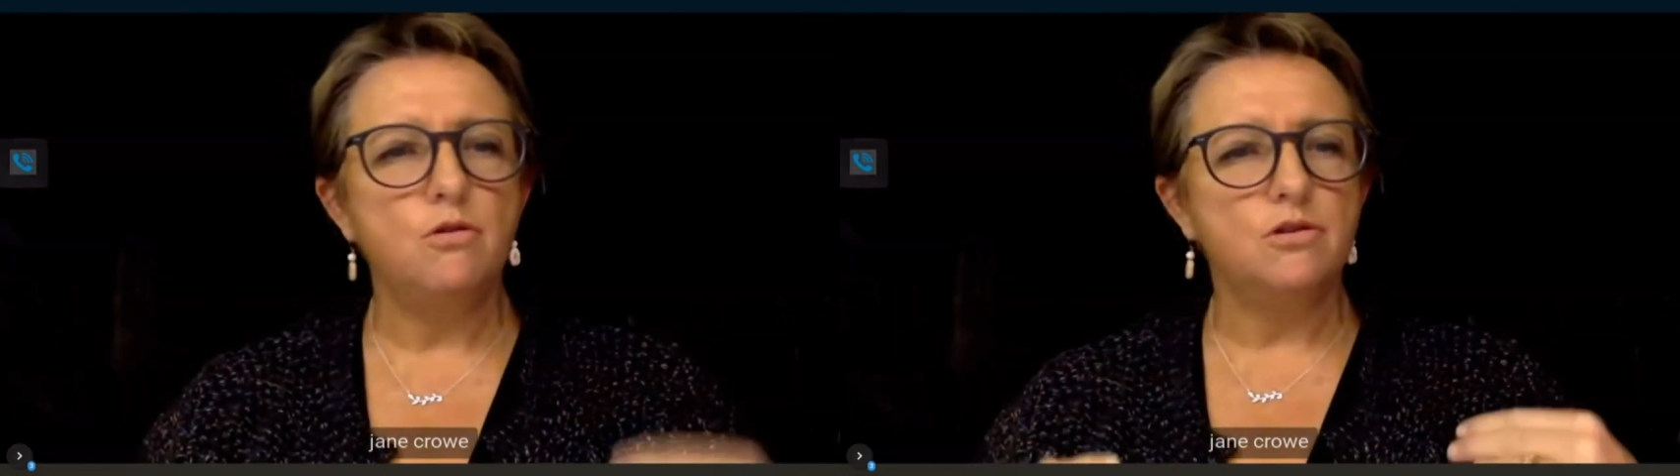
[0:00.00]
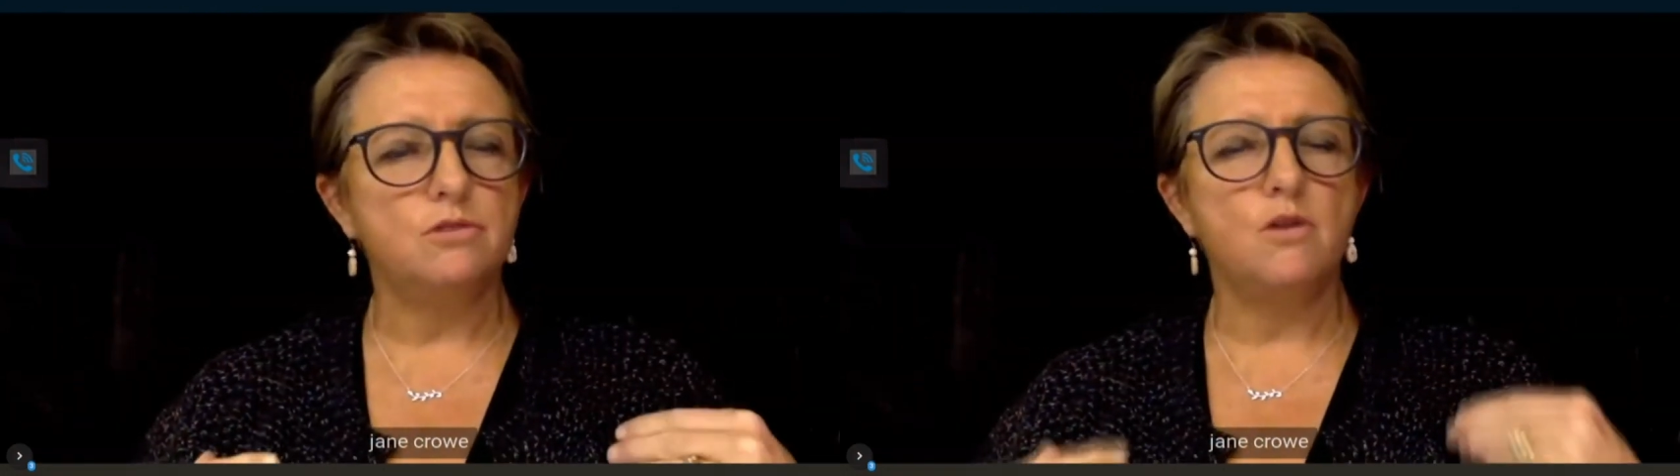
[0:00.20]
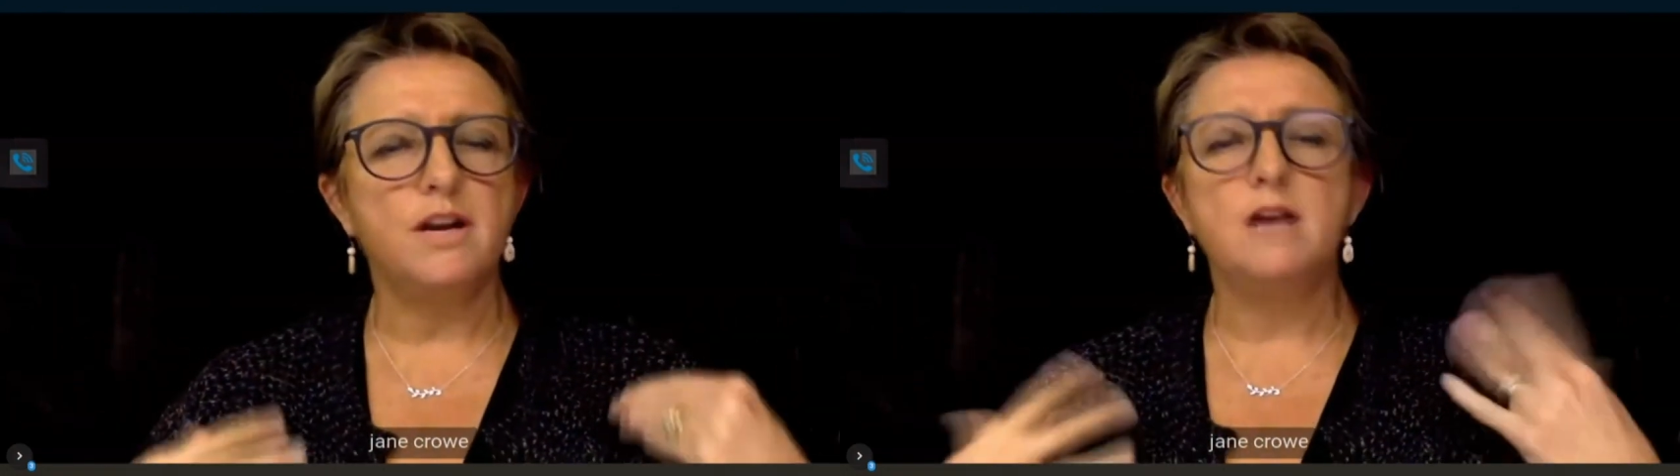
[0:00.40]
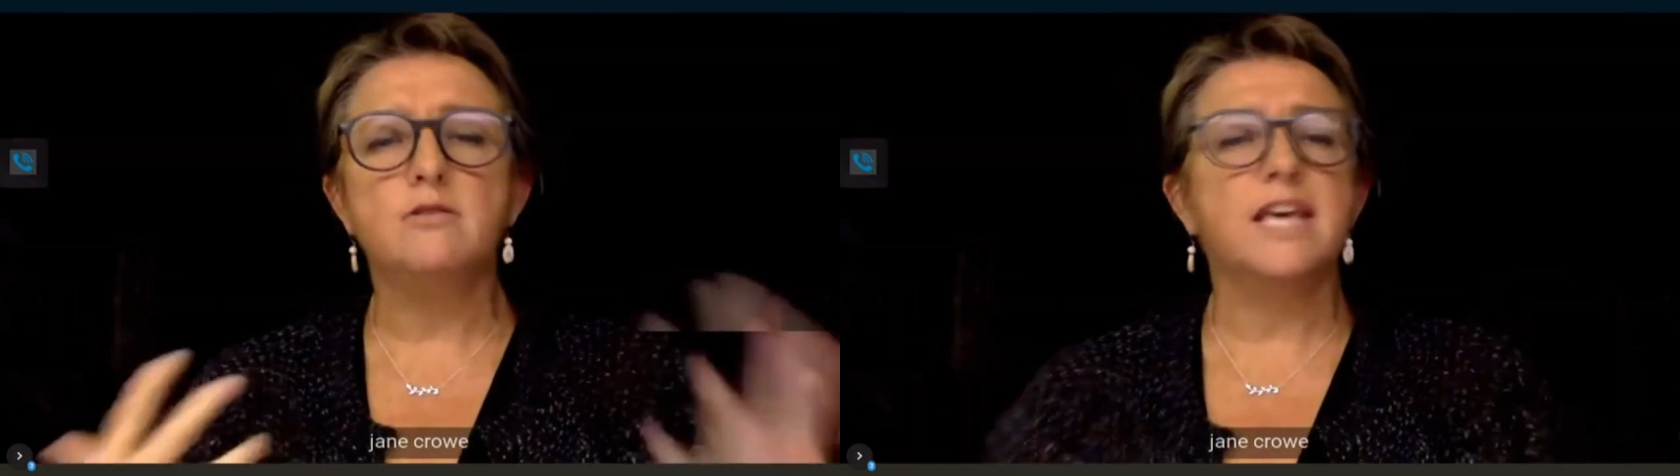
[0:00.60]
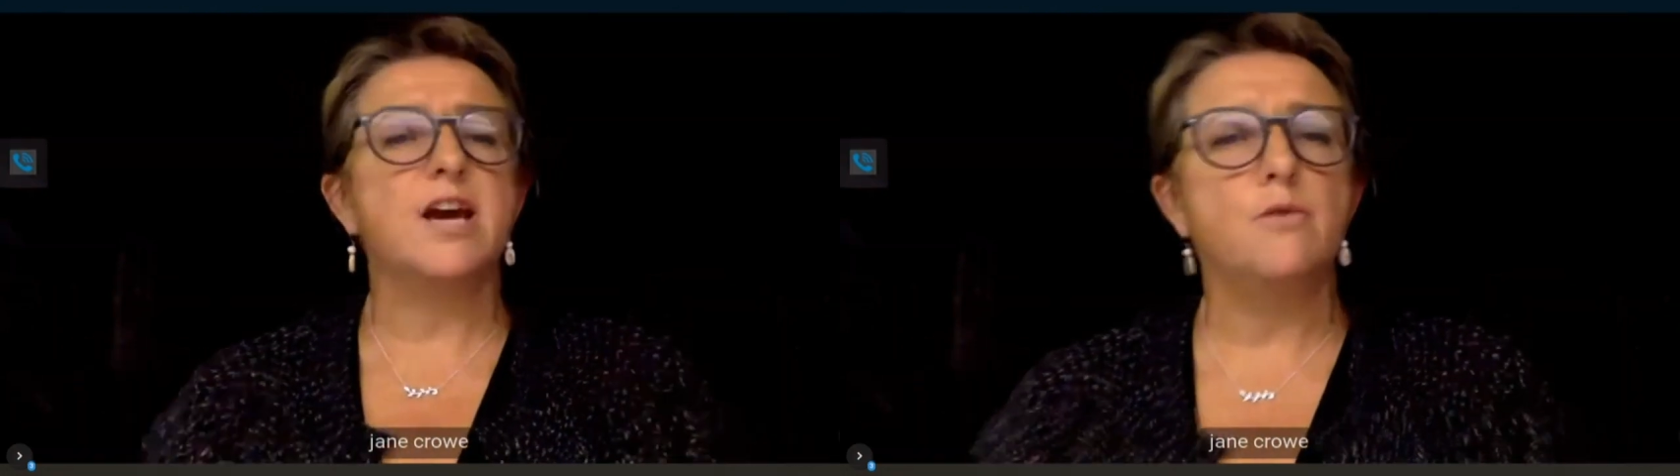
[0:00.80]
What
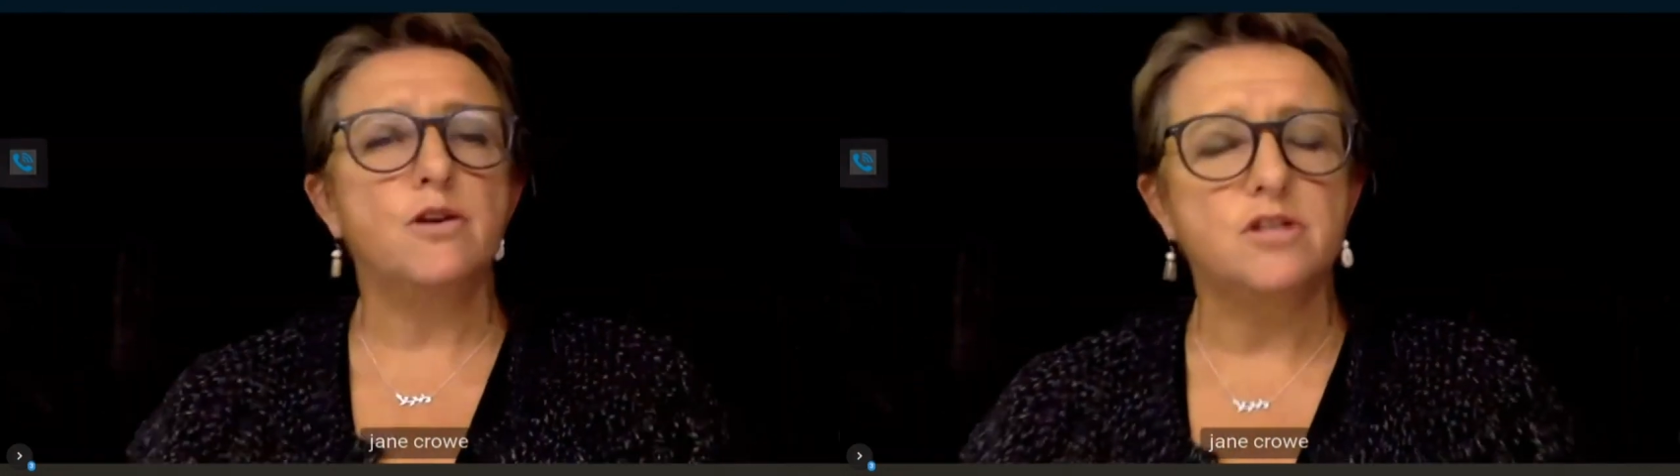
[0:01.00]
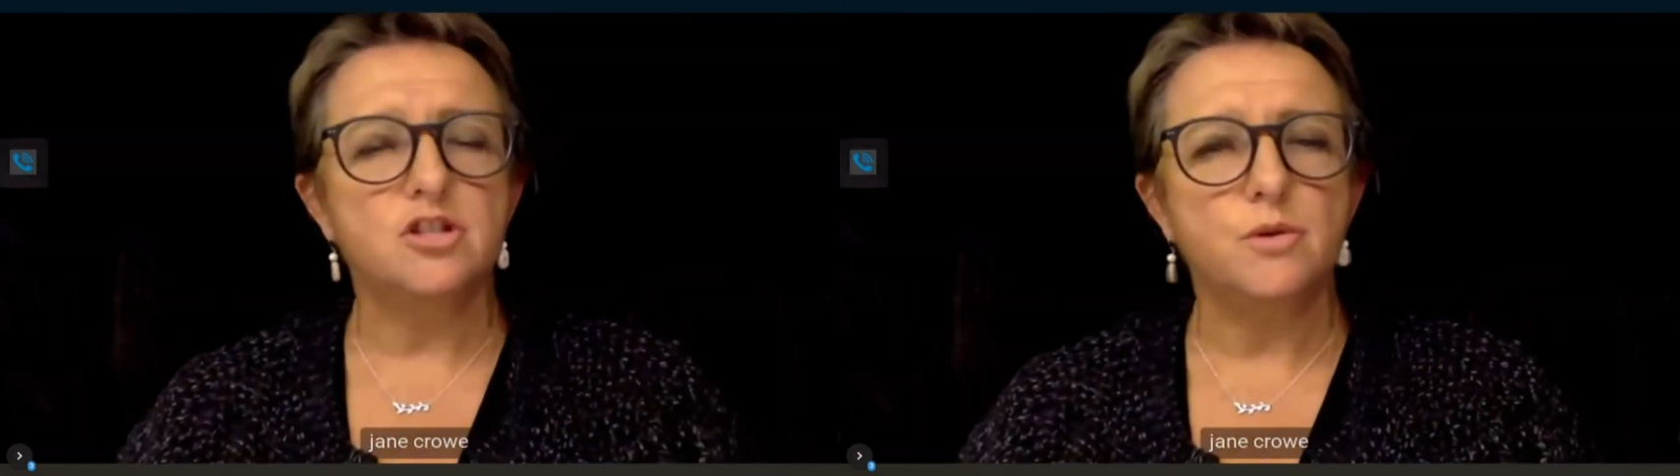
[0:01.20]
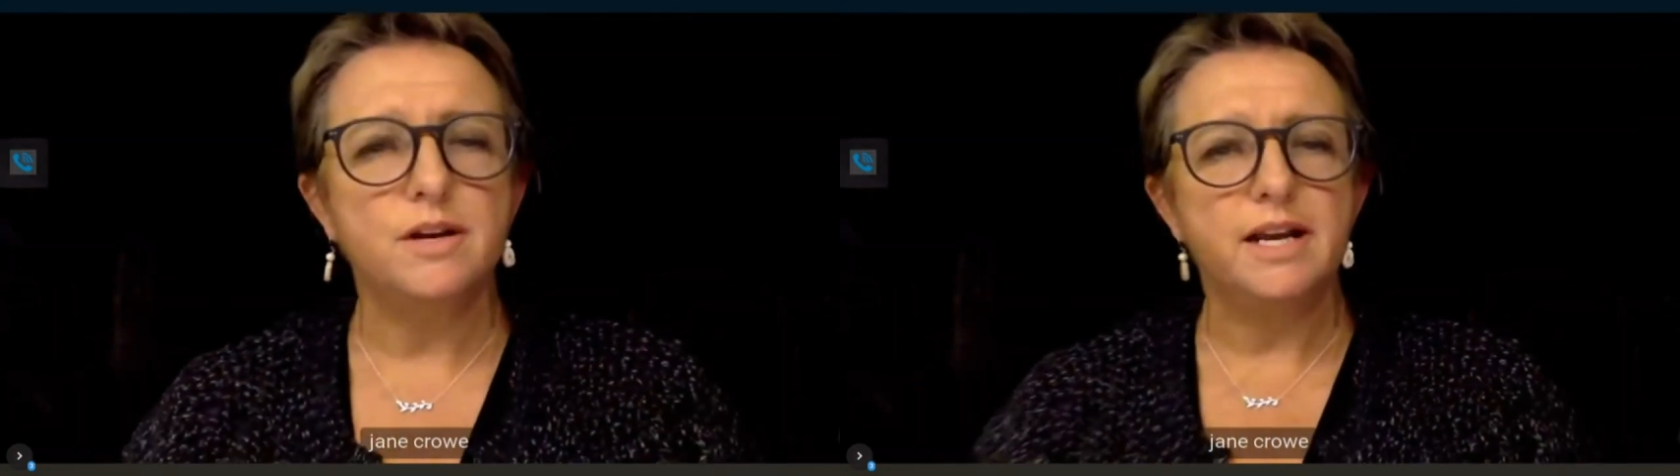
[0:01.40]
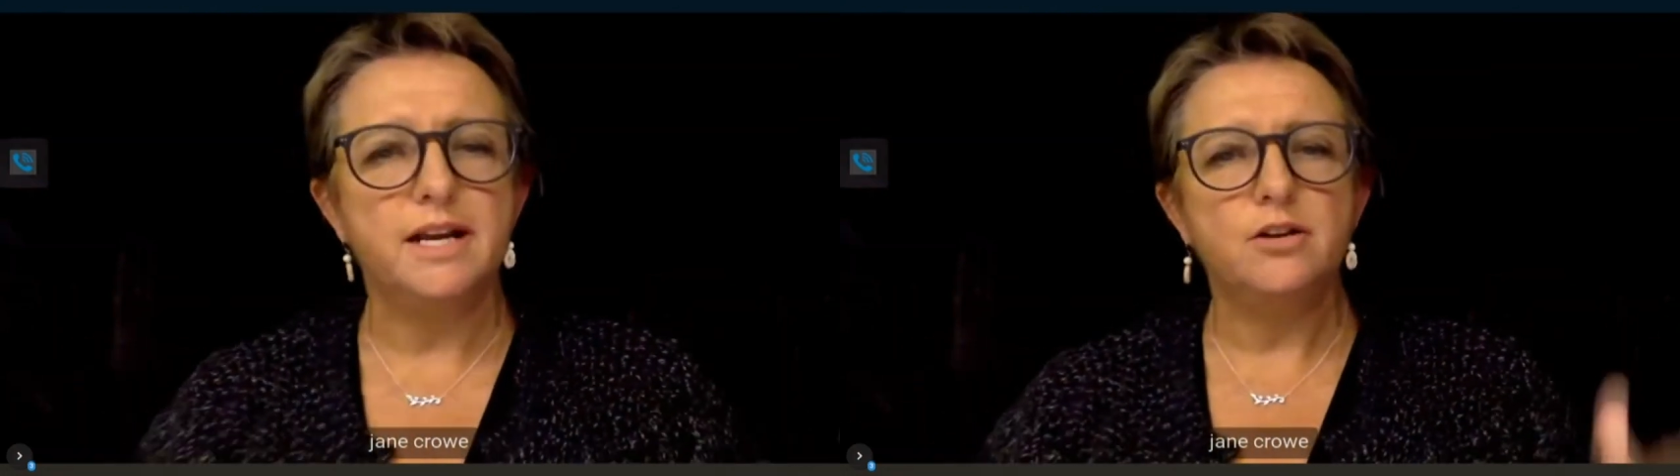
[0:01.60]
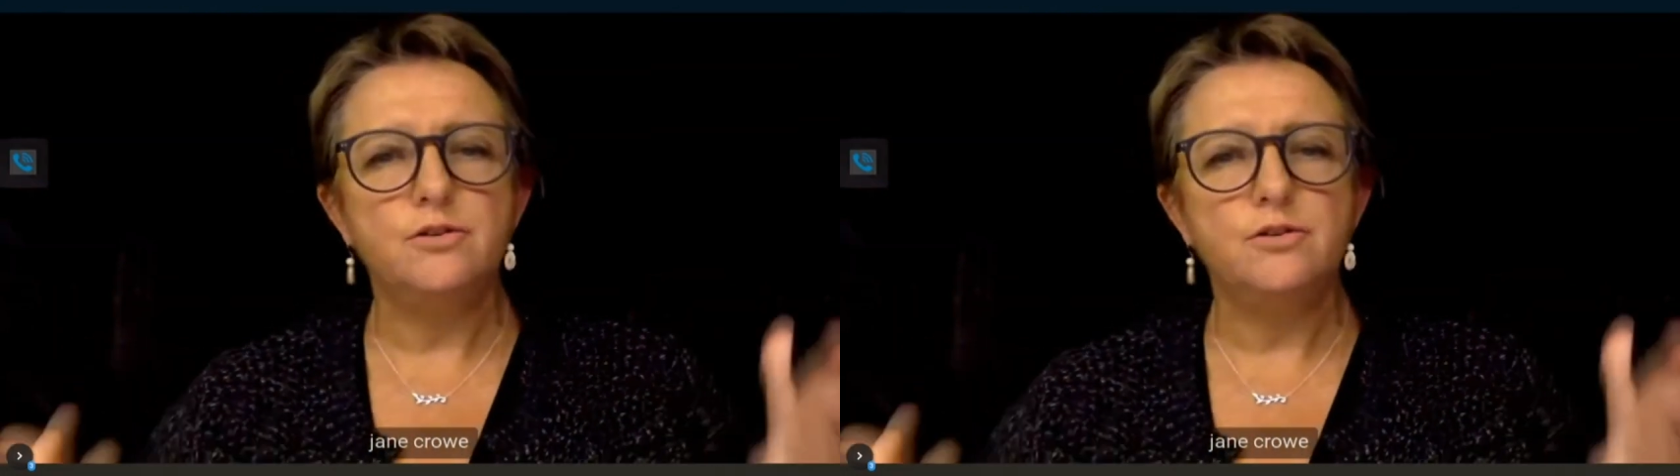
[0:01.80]
healthcare workers do in there?